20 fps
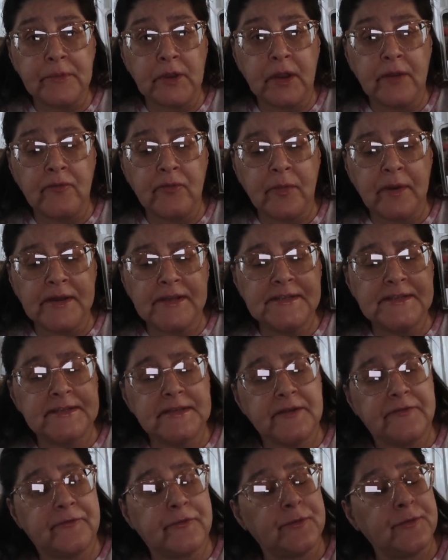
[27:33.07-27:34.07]
Everybody's
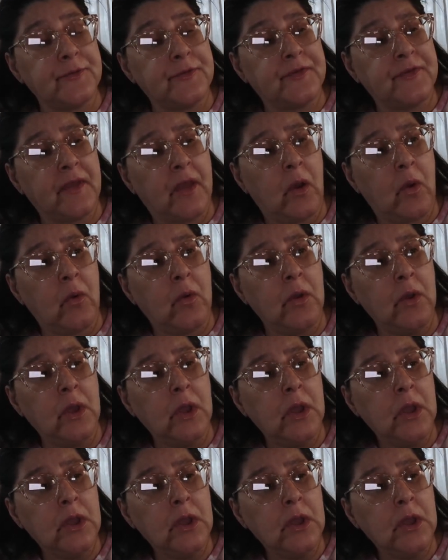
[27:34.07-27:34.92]
different. So,